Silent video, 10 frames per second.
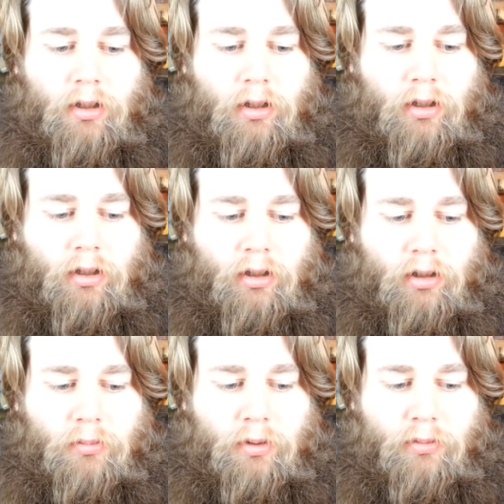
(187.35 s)

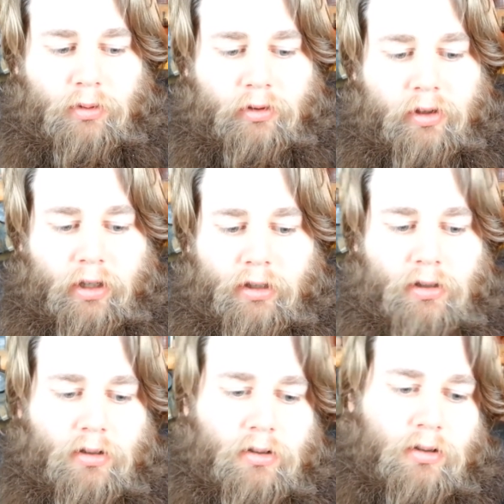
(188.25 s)
Uh, but we'll see.
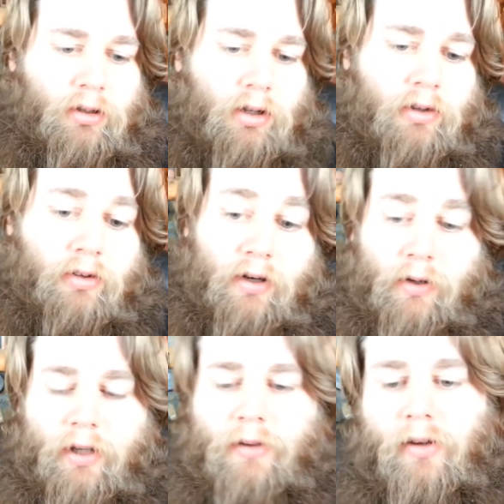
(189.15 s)
Uh, so
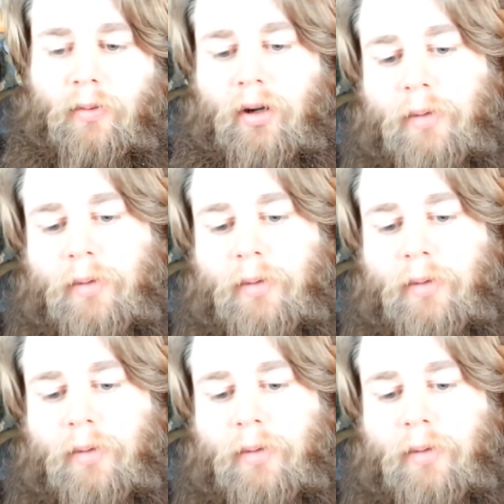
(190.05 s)
anyway, here's what